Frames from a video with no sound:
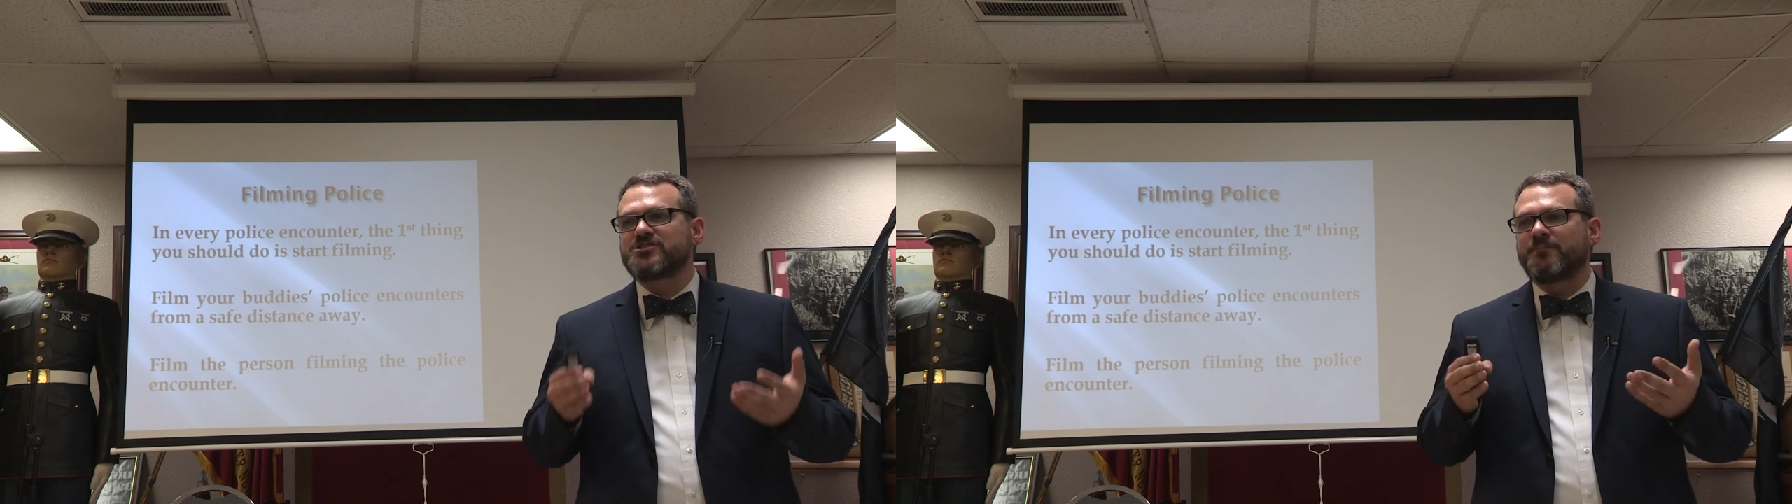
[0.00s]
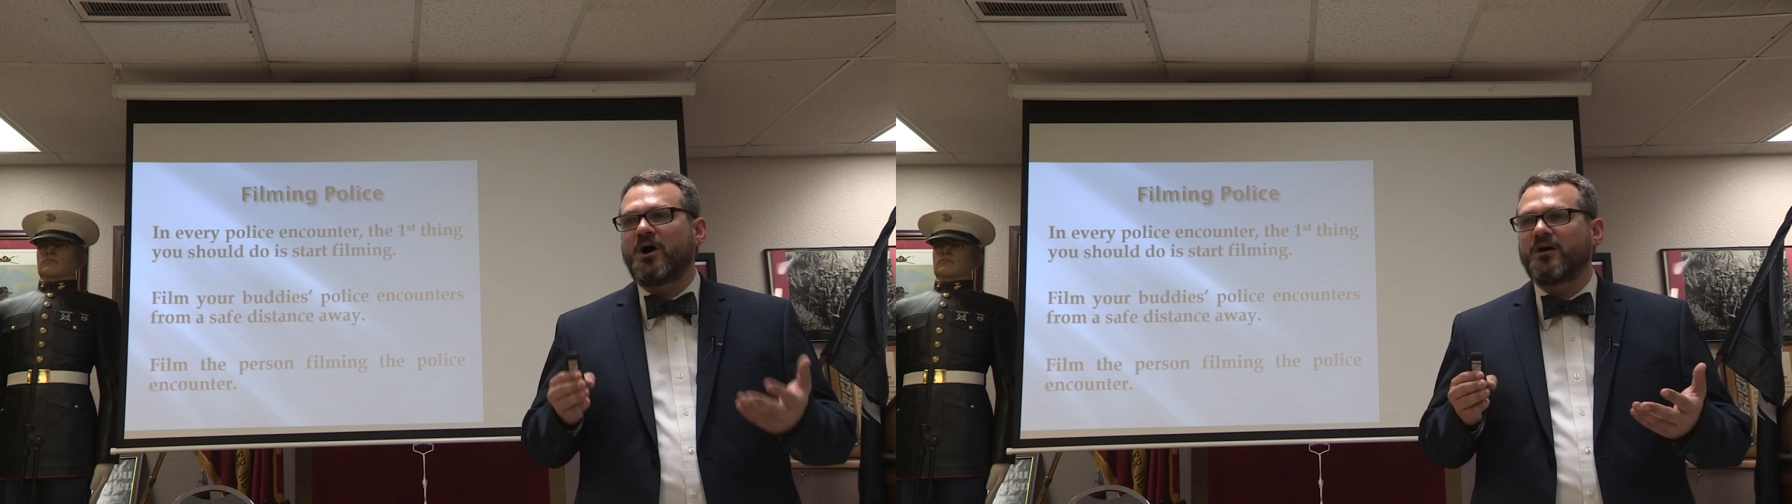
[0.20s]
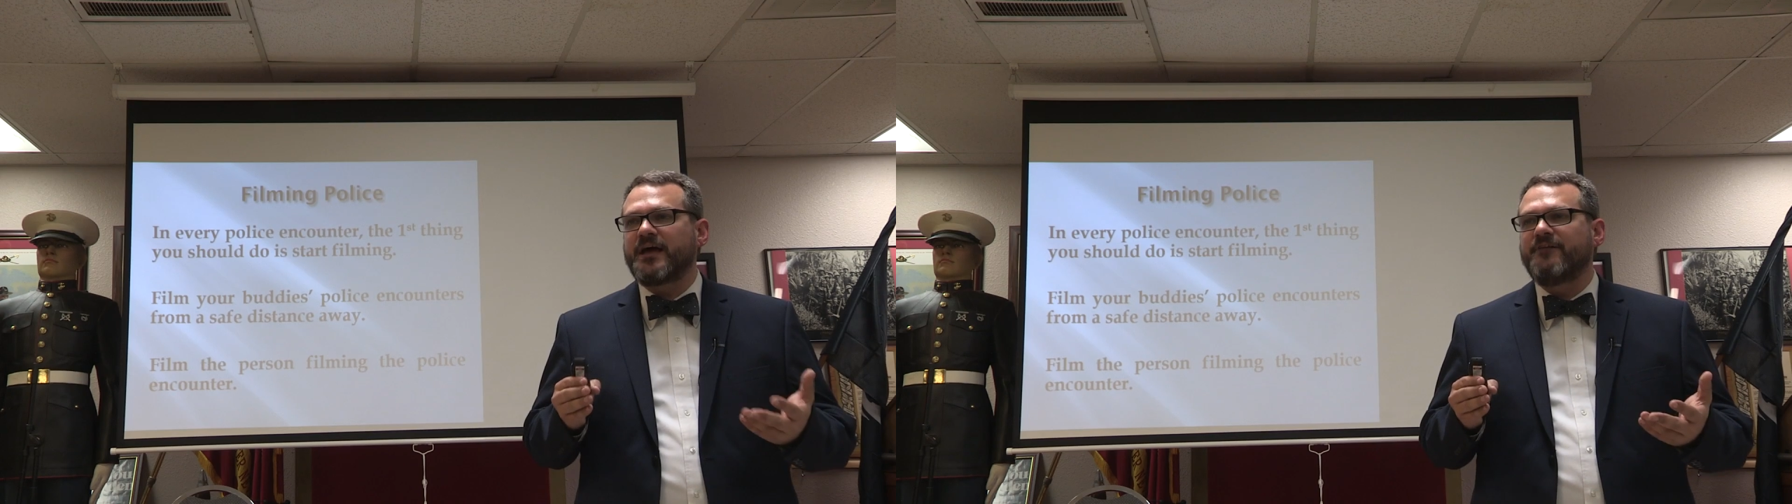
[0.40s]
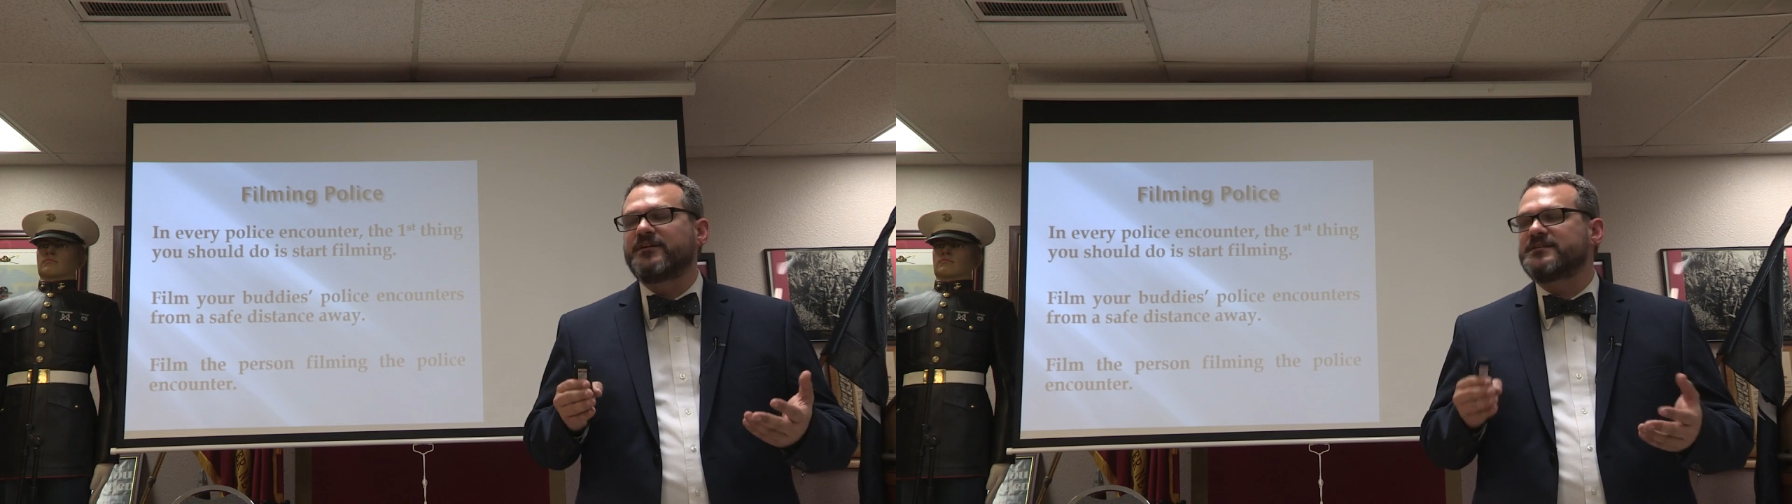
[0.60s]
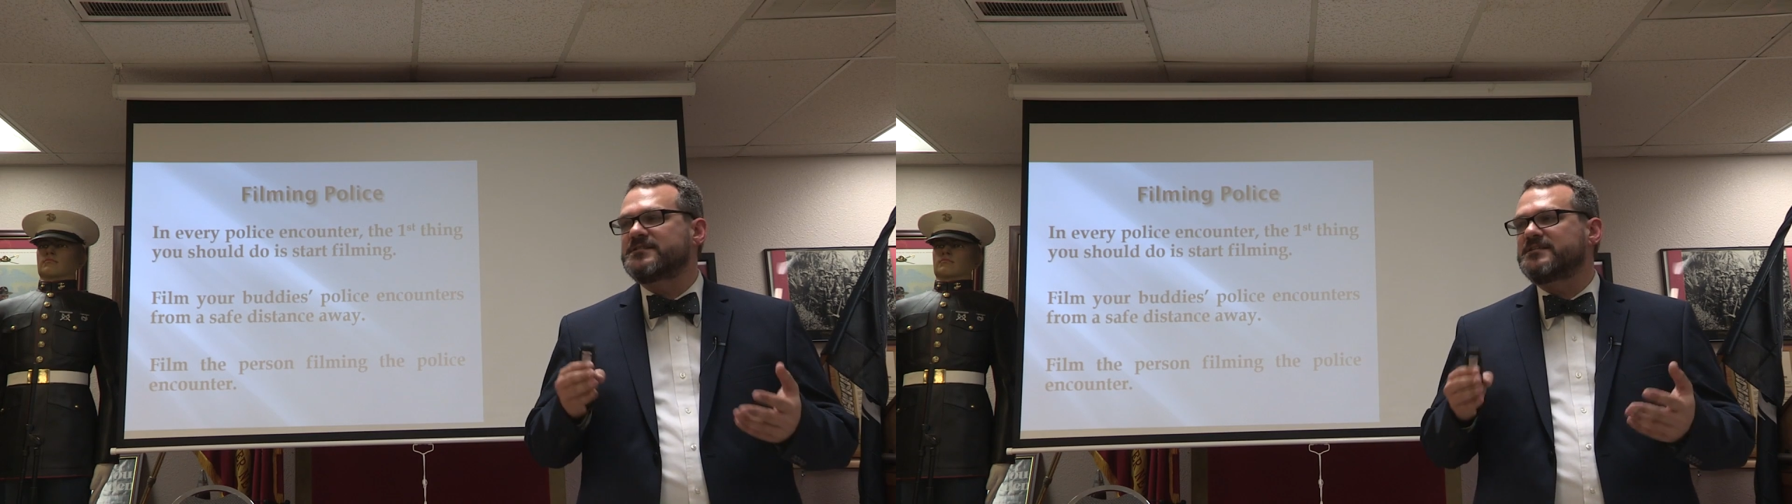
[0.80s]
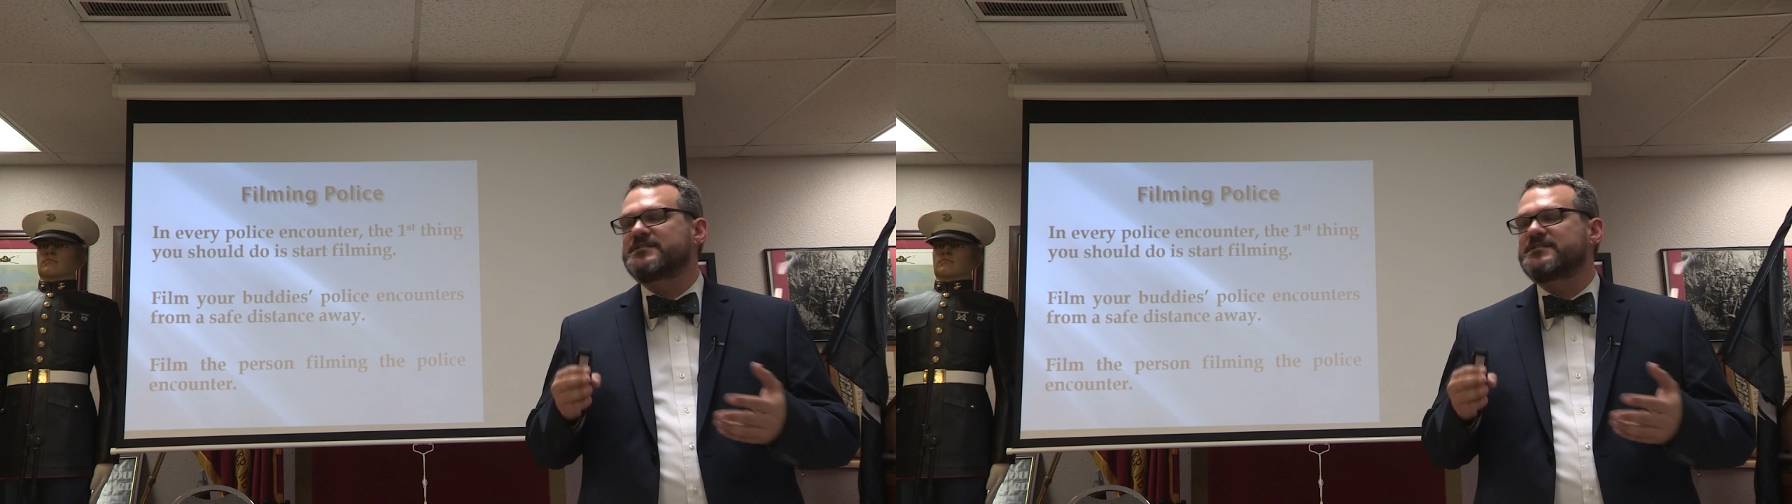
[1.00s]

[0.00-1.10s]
some hard evidence that